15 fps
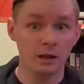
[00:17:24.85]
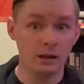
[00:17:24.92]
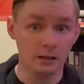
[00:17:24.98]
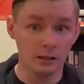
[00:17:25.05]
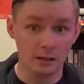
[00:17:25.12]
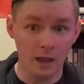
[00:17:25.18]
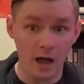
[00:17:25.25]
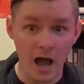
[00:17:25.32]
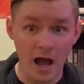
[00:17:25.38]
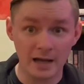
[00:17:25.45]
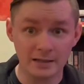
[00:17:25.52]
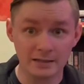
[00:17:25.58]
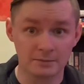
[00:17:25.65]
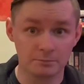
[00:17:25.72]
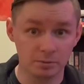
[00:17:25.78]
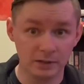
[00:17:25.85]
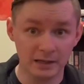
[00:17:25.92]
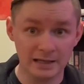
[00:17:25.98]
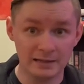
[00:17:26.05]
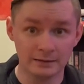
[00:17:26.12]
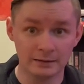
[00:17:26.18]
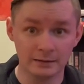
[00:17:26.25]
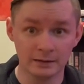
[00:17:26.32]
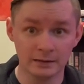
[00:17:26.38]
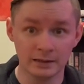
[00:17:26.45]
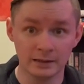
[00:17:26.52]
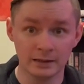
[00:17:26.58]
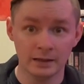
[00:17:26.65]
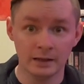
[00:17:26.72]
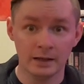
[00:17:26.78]
lies
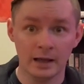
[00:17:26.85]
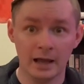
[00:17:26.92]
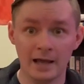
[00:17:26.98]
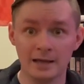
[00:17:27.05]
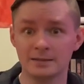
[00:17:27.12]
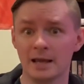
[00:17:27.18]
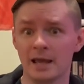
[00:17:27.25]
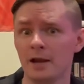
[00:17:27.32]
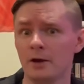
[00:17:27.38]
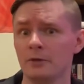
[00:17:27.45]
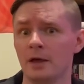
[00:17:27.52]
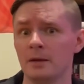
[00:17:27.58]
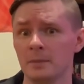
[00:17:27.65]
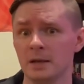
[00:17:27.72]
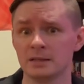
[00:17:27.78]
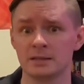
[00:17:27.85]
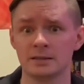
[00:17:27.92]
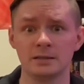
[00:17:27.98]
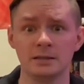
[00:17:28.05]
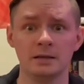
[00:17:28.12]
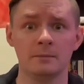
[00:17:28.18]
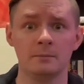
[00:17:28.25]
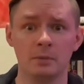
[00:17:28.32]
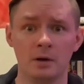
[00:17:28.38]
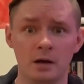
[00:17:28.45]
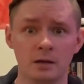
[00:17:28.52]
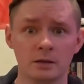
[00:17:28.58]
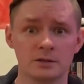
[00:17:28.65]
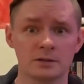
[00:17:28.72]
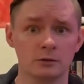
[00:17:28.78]
blatantly, has hair that makes CM
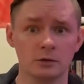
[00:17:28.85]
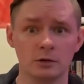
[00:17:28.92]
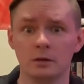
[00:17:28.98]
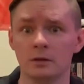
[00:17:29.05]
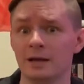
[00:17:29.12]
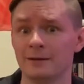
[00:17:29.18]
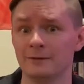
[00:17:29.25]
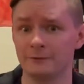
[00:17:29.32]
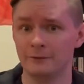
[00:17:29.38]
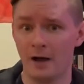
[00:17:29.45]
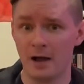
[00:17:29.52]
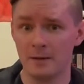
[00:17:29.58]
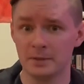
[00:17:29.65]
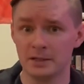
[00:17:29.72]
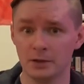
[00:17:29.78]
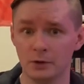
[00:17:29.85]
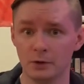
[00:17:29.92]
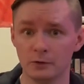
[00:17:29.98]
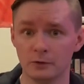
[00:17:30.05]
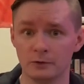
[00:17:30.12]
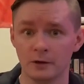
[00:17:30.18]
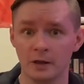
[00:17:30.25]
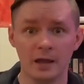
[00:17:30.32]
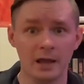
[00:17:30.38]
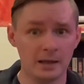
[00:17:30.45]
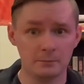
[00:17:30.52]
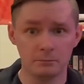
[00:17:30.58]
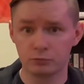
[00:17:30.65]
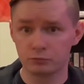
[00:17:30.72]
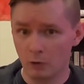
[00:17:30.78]
Punk's look like Fabio's,
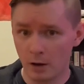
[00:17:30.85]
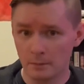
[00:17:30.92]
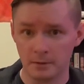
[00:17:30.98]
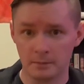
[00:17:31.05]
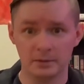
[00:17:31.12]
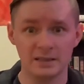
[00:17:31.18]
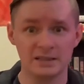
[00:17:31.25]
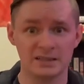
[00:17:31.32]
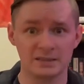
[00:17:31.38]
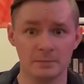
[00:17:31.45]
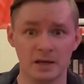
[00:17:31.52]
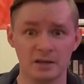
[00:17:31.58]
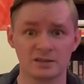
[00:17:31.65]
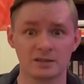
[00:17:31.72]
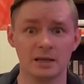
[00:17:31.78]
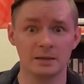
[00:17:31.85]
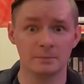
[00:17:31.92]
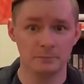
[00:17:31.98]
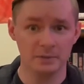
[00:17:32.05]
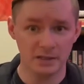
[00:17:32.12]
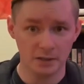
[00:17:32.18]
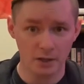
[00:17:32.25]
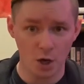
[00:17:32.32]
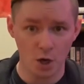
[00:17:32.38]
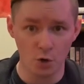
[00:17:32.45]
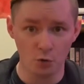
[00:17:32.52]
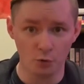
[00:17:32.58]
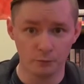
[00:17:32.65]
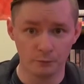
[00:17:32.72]
and probably smells like B.O.